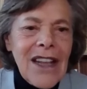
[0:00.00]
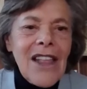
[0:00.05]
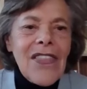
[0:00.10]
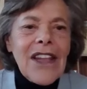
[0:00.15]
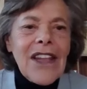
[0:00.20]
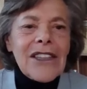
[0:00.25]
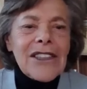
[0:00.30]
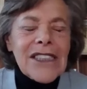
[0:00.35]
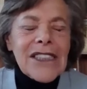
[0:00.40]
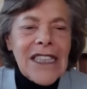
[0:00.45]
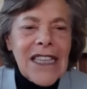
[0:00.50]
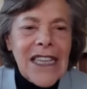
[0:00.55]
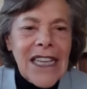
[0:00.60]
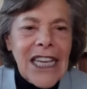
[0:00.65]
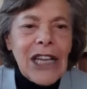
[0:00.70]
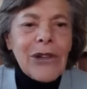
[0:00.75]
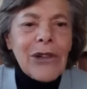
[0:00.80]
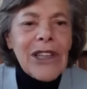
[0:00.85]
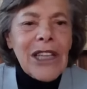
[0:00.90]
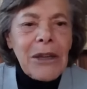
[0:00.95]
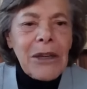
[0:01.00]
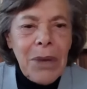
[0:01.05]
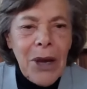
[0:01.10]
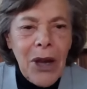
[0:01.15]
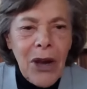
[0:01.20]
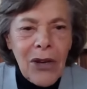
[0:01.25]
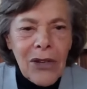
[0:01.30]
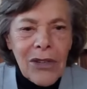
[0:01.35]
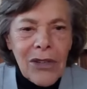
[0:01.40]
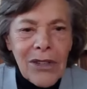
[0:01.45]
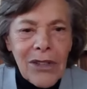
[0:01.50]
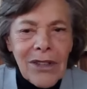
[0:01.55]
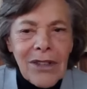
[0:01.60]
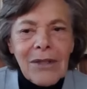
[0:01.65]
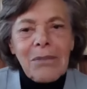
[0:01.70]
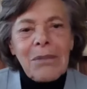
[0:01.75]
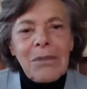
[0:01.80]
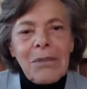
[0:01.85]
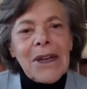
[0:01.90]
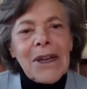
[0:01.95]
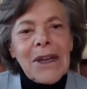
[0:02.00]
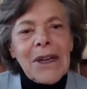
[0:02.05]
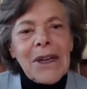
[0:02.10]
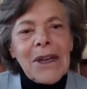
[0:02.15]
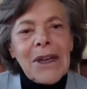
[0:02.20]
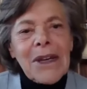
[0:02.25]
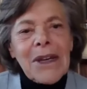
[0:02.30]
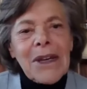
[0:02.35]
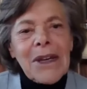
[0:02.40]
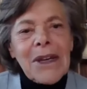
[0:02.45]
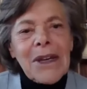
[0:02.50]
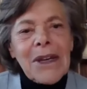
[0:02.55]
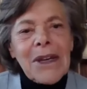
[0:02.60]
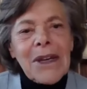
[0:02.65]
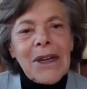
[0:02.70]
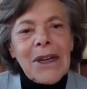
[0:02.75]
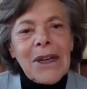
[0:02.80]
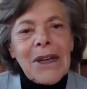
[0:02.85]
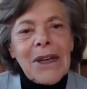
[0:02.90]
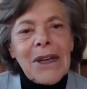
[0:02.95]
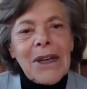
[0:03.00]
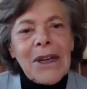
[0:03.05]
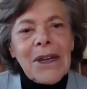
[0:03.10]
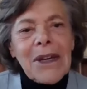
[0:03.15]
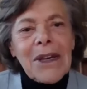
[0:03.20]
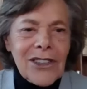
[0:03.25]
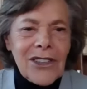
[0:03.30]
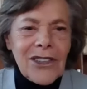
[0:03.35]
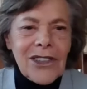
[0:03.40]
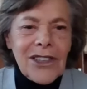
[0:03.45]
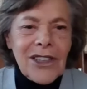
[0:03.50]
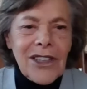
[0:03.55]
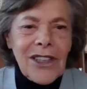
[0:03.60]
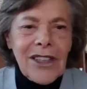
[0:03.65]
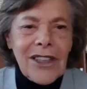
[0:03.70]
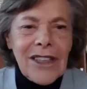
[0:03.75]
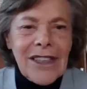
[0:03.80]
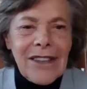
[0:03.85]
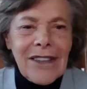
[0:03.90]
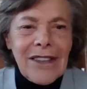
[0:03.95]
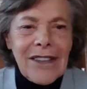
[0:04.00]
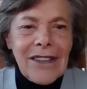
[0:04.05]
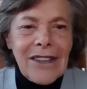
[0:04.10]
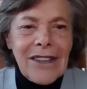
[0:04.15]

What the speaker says: there's an equally potent but oppositely balanced alternative.